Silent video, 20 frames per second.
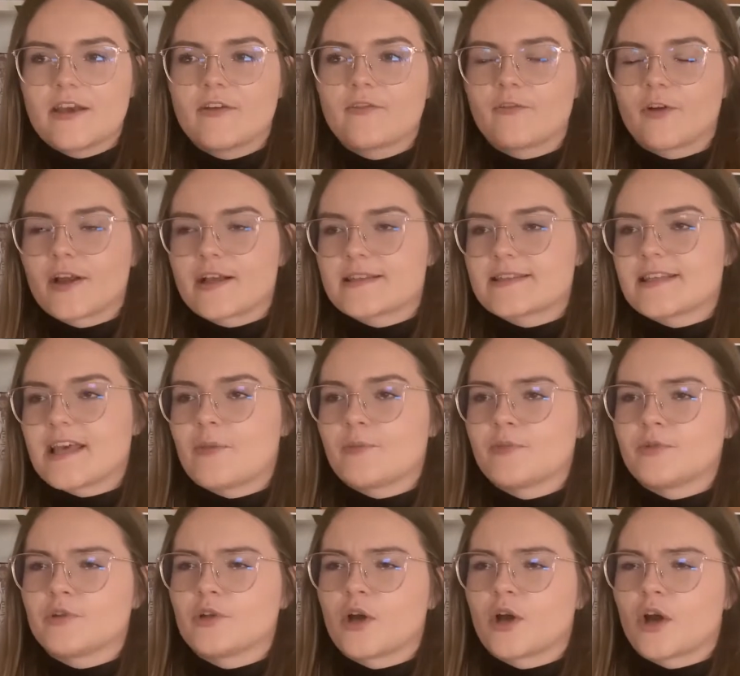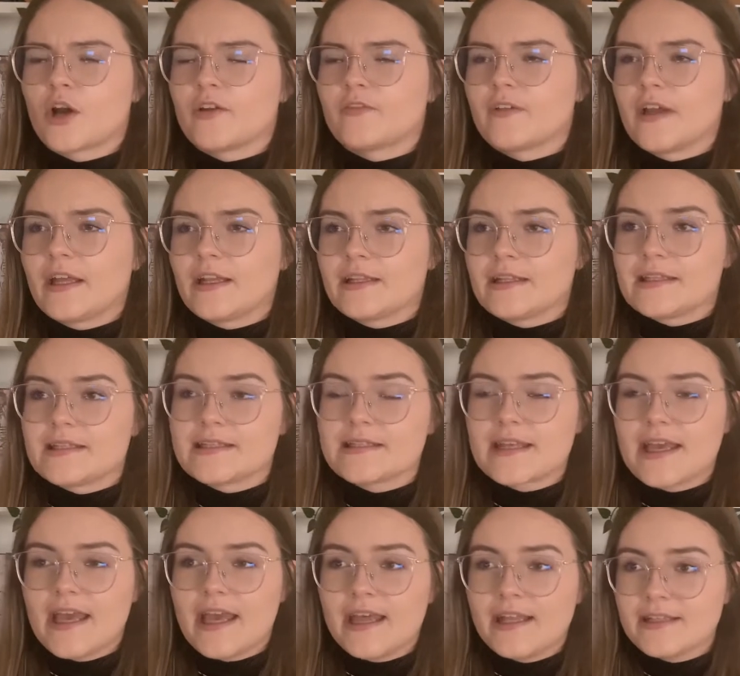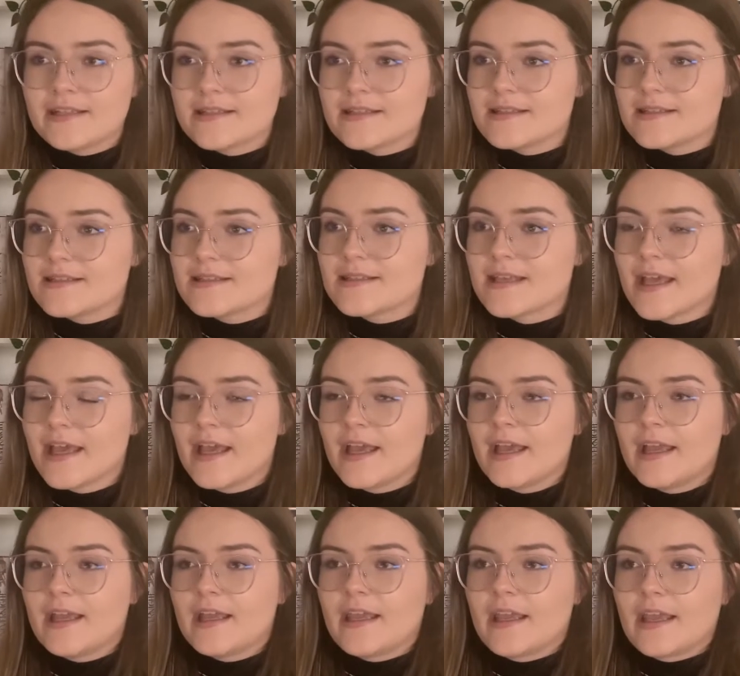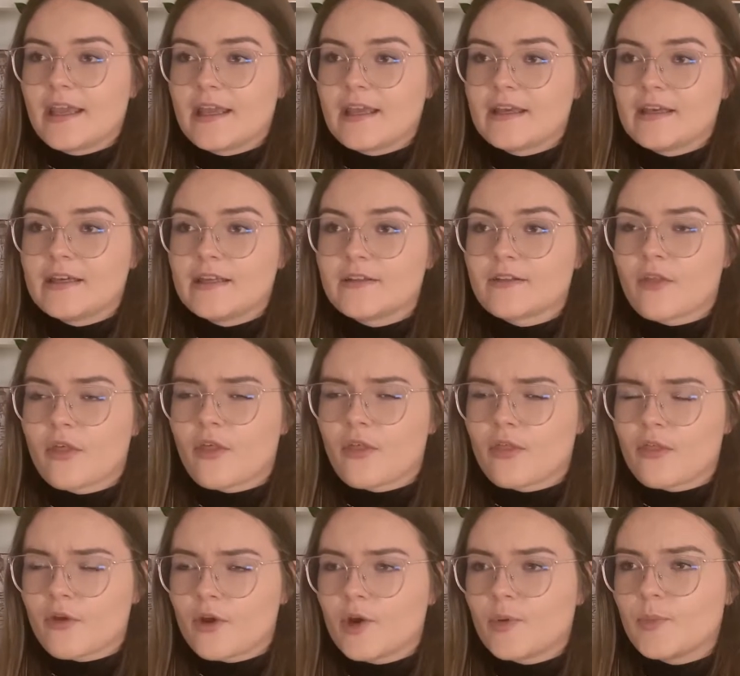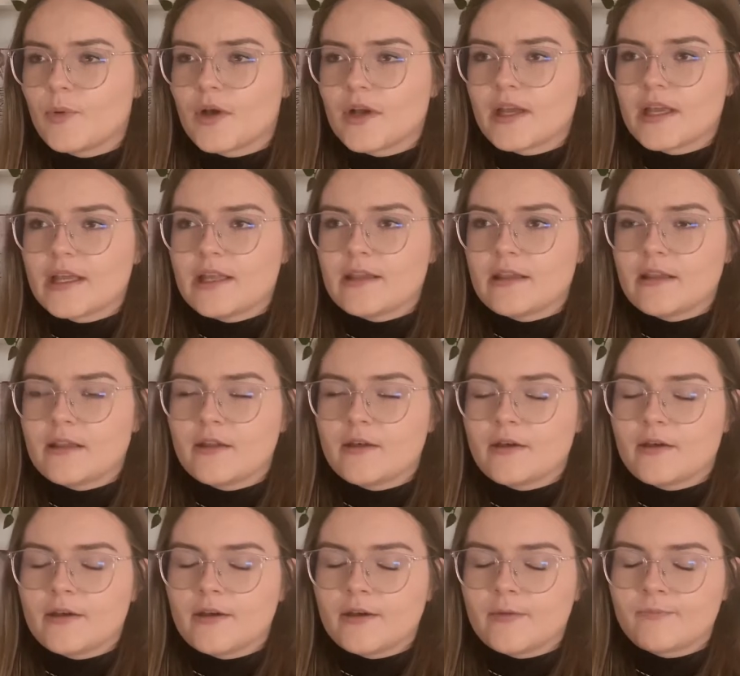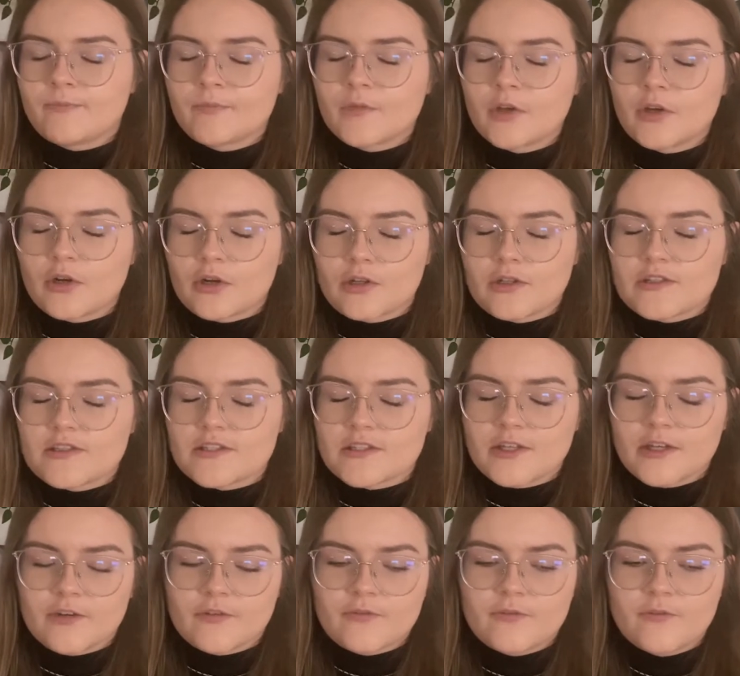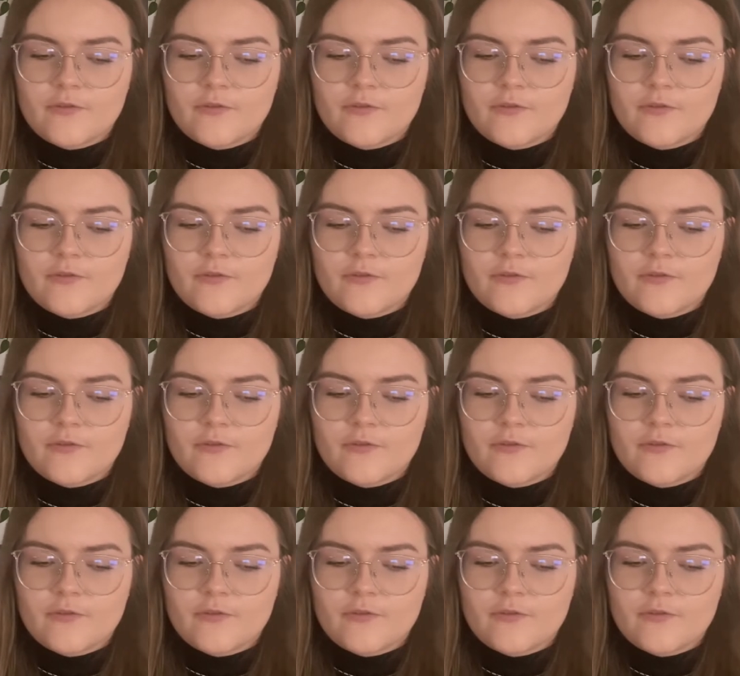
For example, Our Violent Ends, and the third book in the Girls of